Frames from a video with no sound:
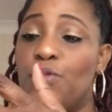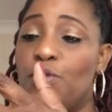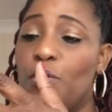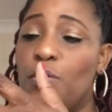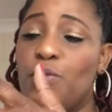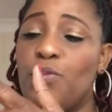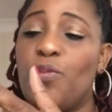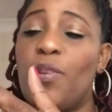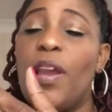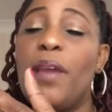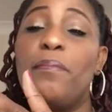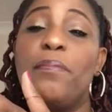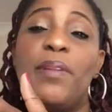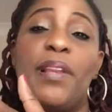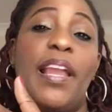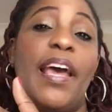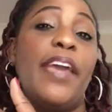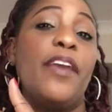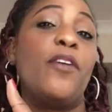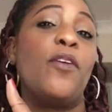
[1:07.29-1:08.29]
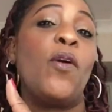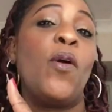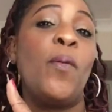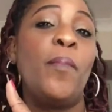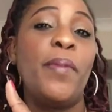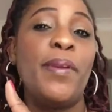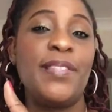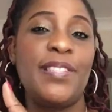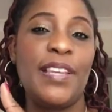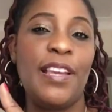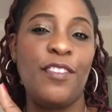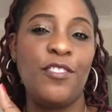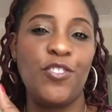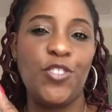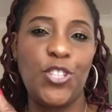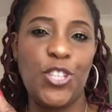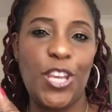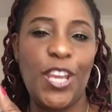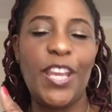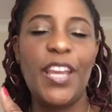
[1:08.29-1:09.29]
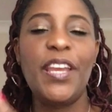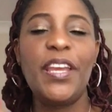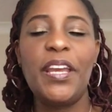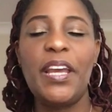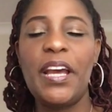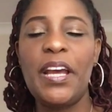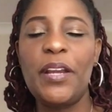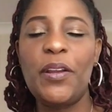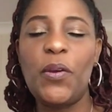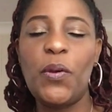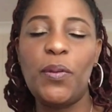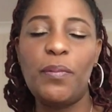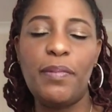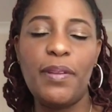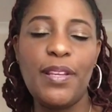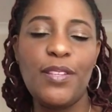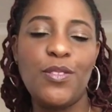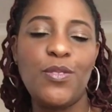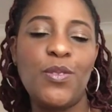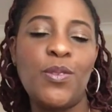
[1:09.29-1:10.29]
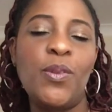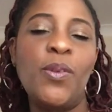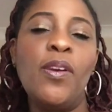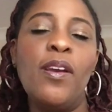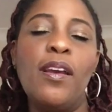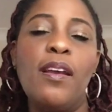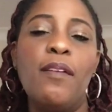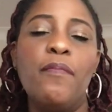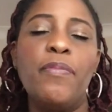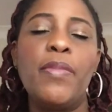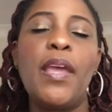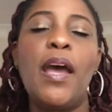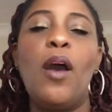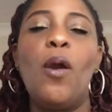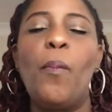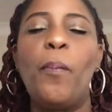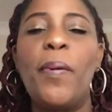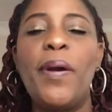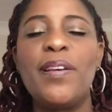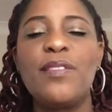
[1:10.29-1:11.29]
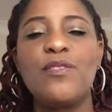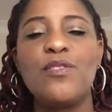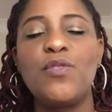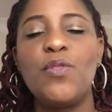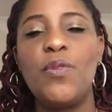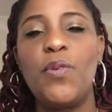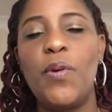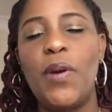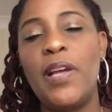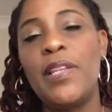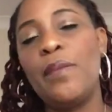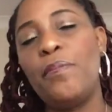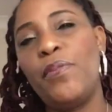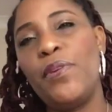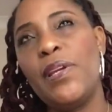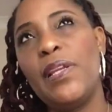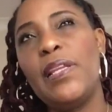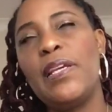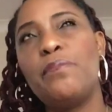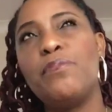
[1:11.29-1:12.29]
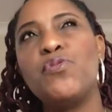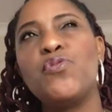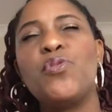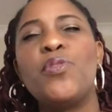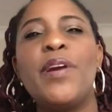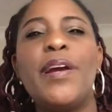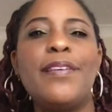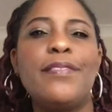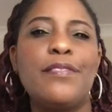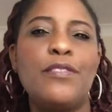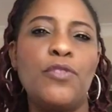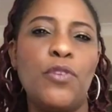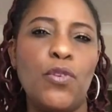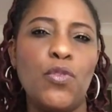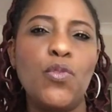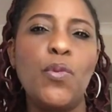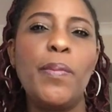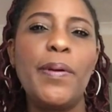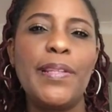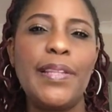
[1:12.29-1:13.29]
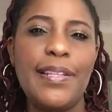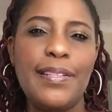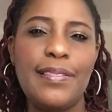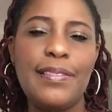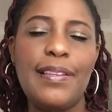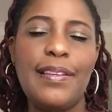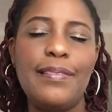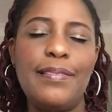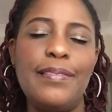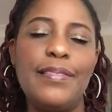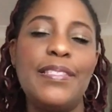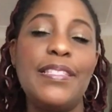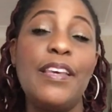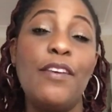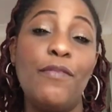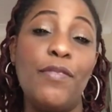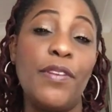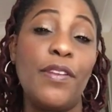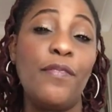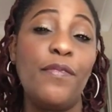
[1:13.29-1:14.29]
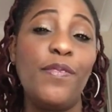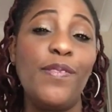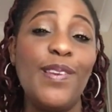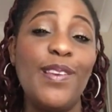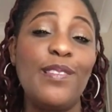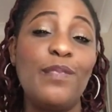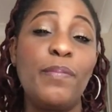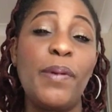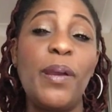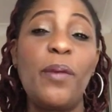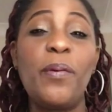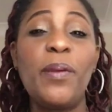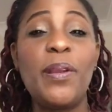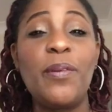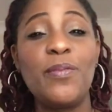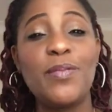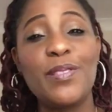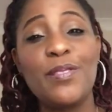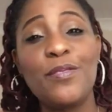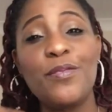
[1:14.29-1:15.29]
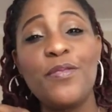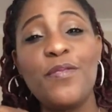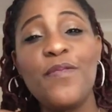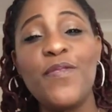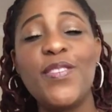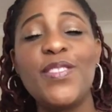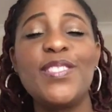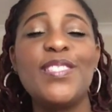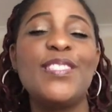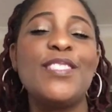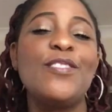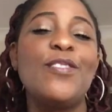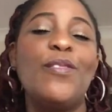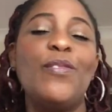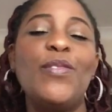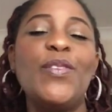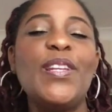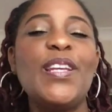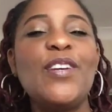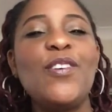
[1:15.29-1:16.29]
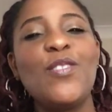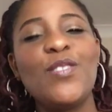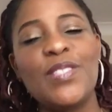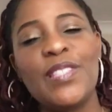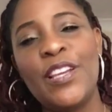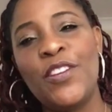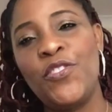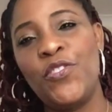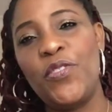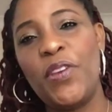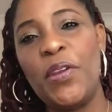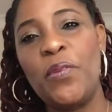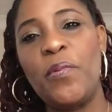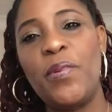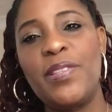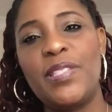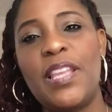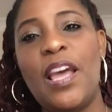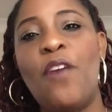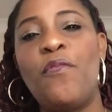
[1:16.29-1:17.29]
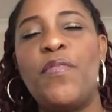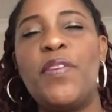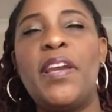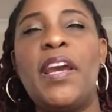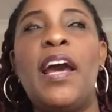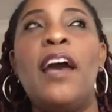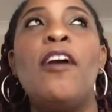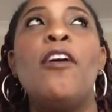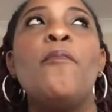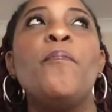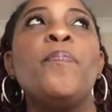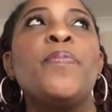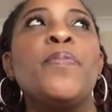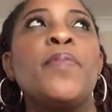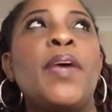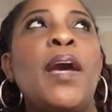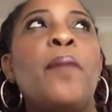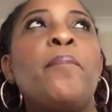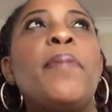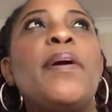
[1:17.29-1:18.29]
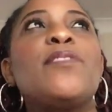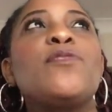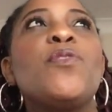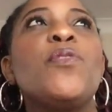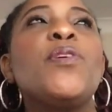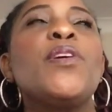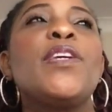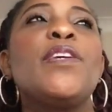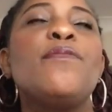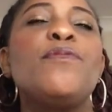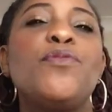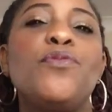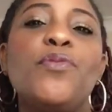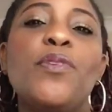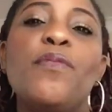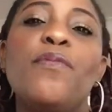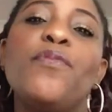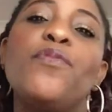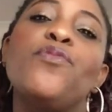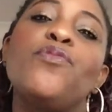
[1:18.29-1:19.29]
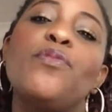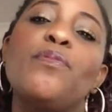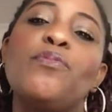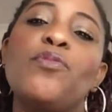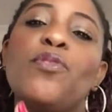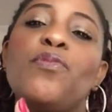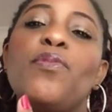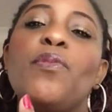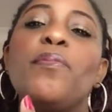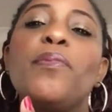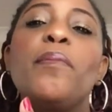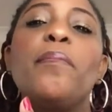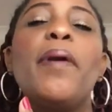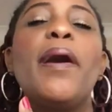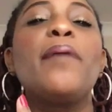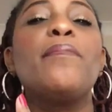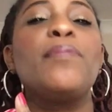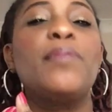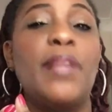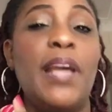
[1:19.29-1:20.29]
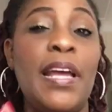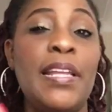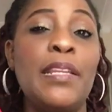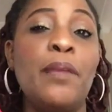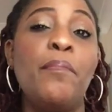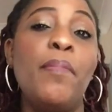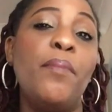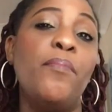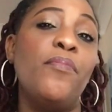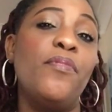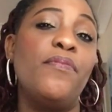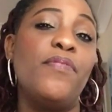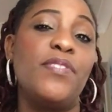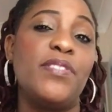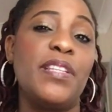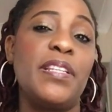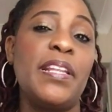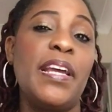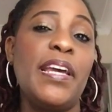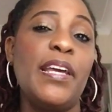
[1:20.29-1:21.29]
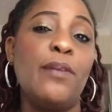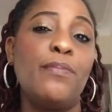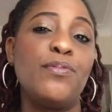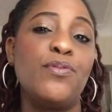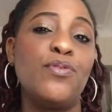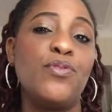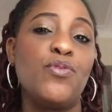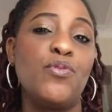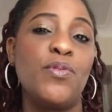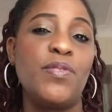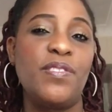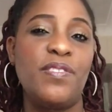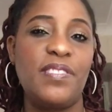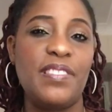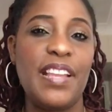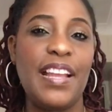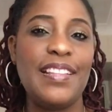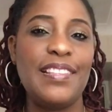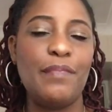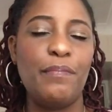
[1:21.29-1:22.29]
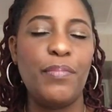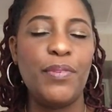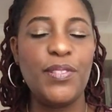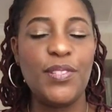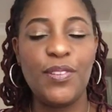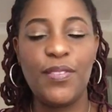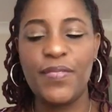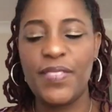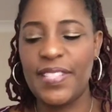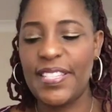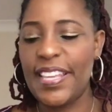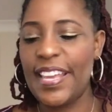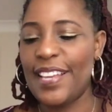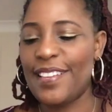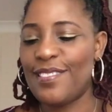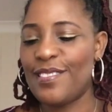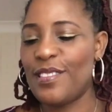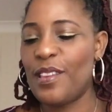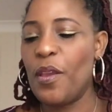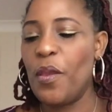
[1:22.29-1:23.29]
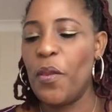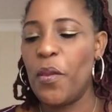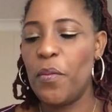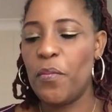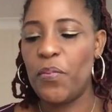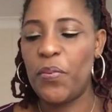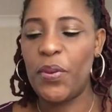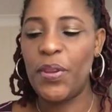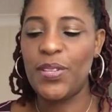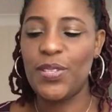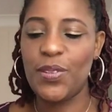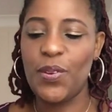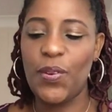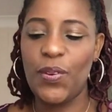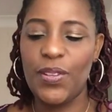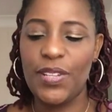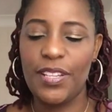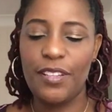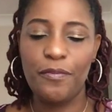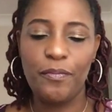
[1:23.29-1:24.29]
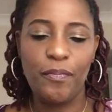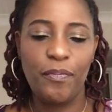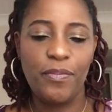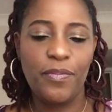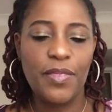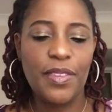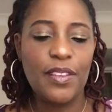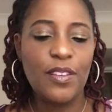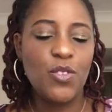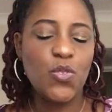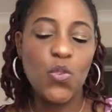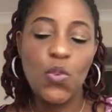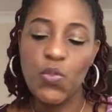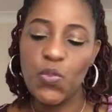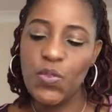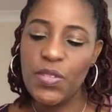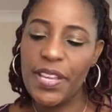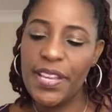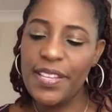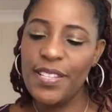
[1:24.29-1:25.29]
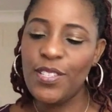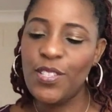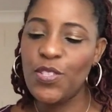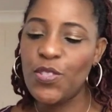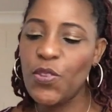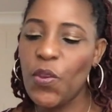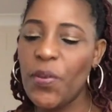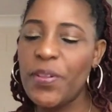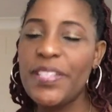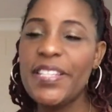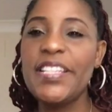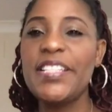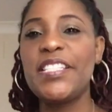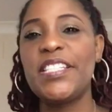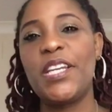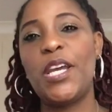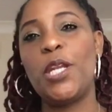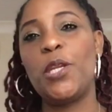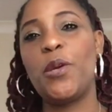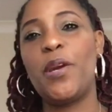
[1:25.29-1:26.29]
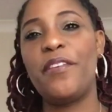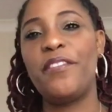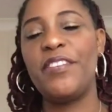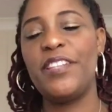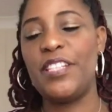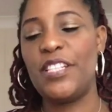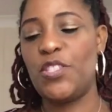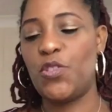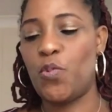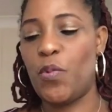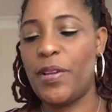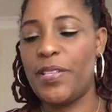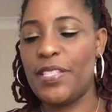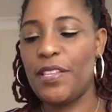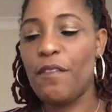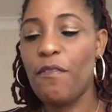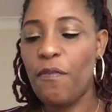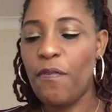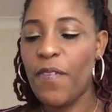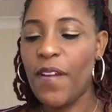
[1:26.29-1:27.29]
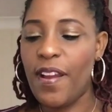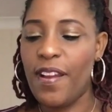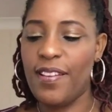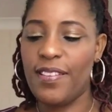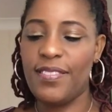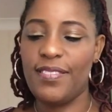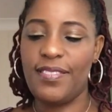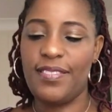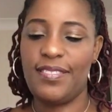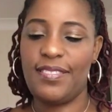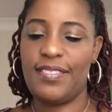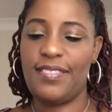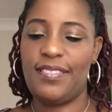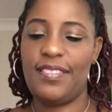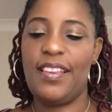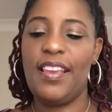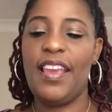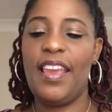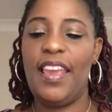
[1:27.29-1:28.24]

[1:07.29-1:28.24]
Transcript: Subscribe, like, comment, and share. And God bless you. Now, Pastor Adeboye led me to Christ in October 1997, a few years back when I was in the University of Lagos, Nigeria, in West Africa. And Pastor gives you a few scriptures from the Bible and a memory verse, and that helps you to understand the body of the text. Praise God. So today is Sunday, January the 21st.